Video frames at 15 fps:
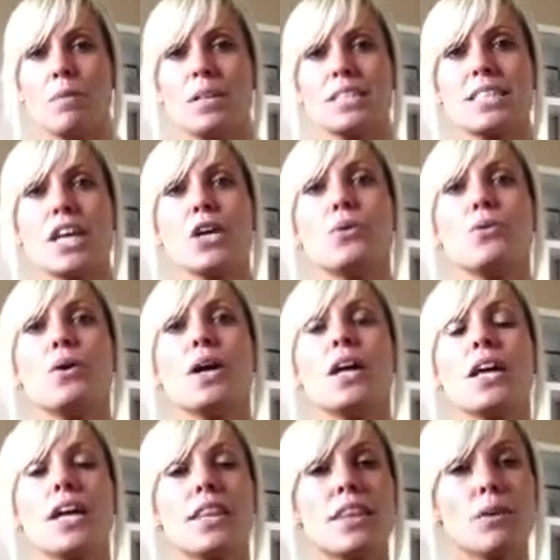So
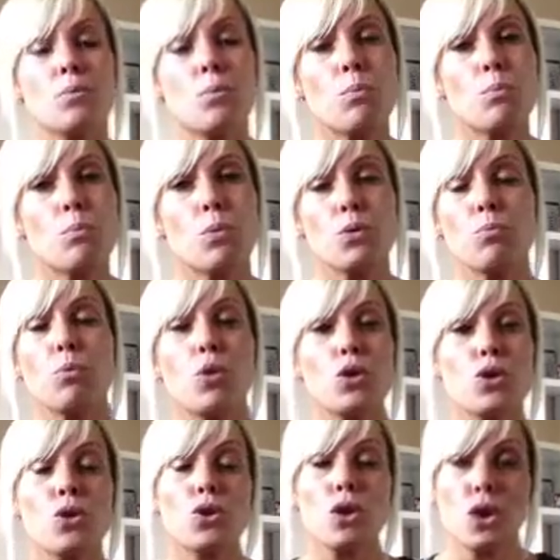the more
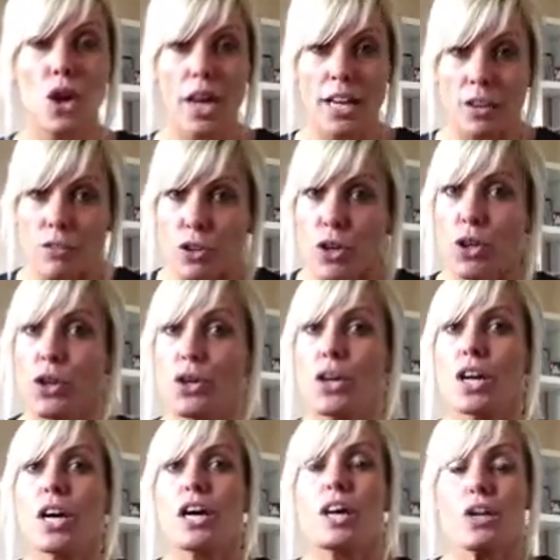you can kind of
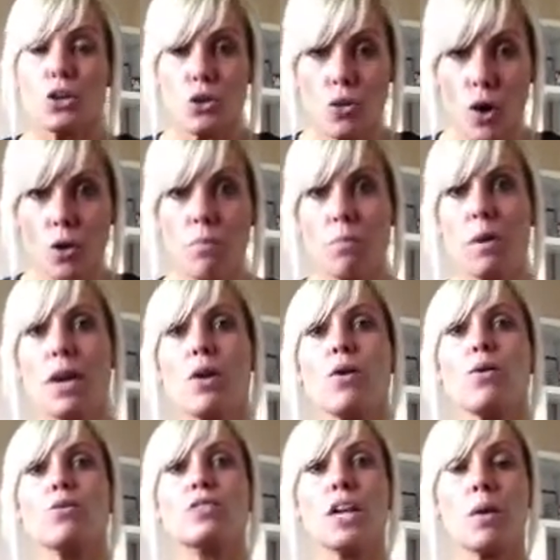cook your own
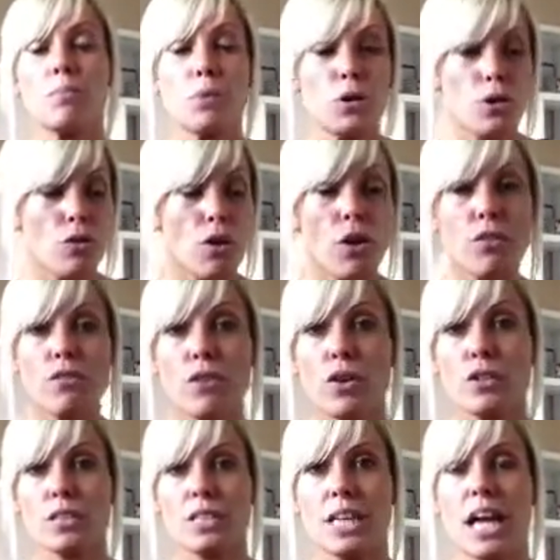meals and put your own
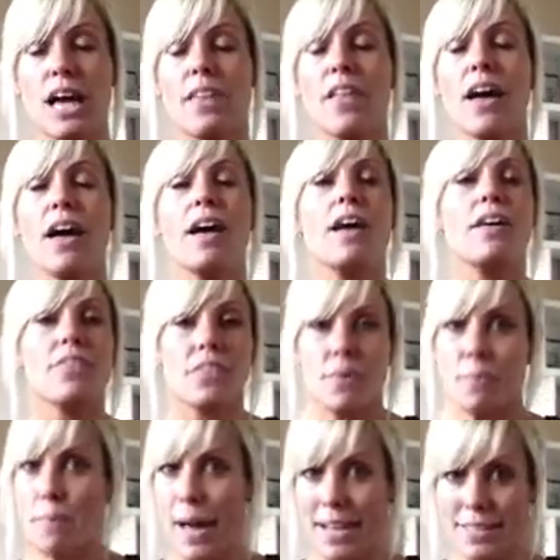foods together, the
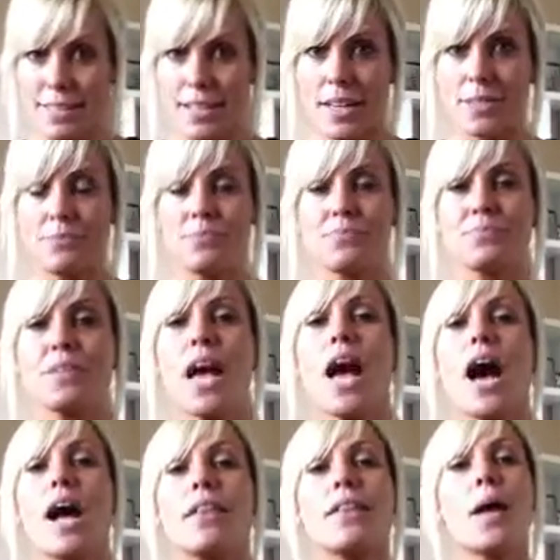better. And